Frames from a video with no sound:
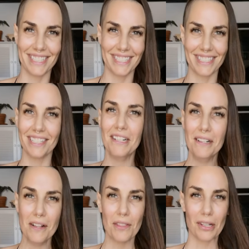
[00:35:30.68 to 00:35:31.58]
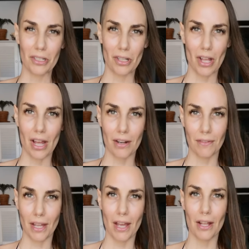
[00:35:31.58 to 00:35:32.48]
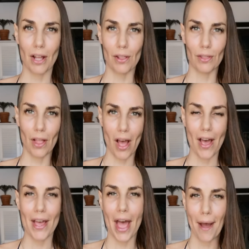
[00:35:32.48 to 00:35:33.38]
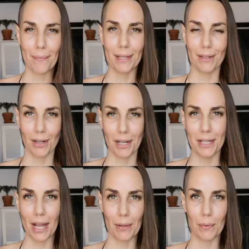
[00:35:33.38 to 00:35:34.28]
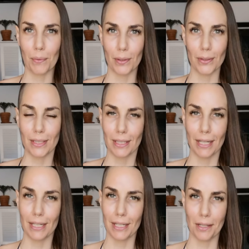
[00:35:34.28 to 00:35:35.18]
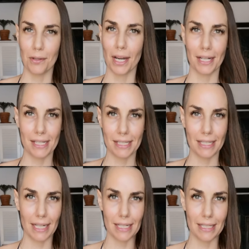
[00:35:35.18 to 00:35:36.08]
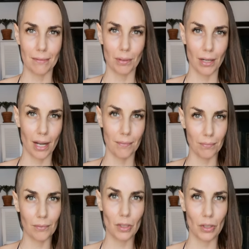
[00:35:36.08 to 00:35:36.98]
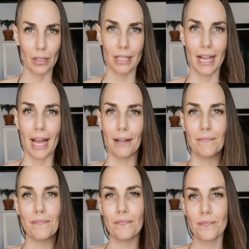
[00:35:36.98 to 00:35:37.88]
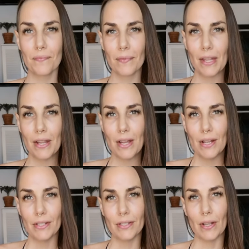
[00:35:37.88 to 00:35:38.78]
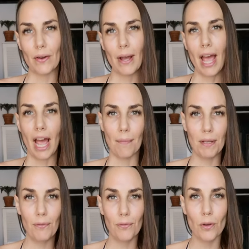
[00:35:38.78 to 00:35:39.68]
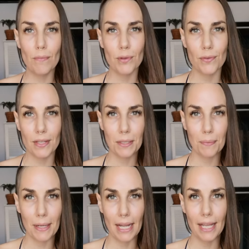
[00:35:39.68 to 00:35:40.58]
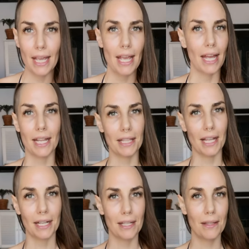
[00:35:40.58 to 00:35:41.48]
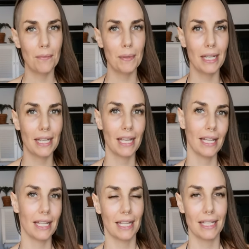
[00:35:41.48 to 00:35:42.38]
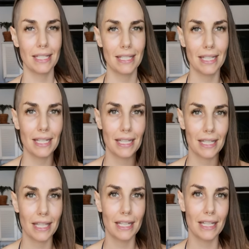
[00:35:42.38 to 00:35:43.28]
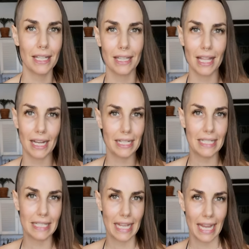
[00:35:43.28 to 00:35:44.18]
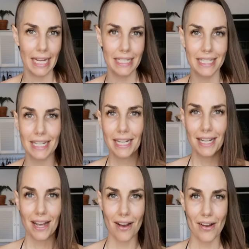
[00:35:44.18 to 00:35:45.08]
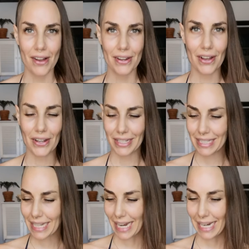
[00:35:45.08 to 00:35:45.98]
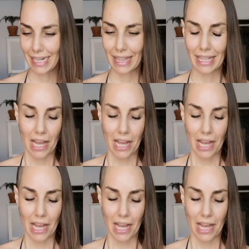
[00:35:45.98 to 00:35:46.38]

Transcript: Just there's a lot of it, a lot happening right now in the world and in the United States where I'm currently at. So happy full moon this week. And at the end of the week, it is the, the Lion's Gate on August 8th.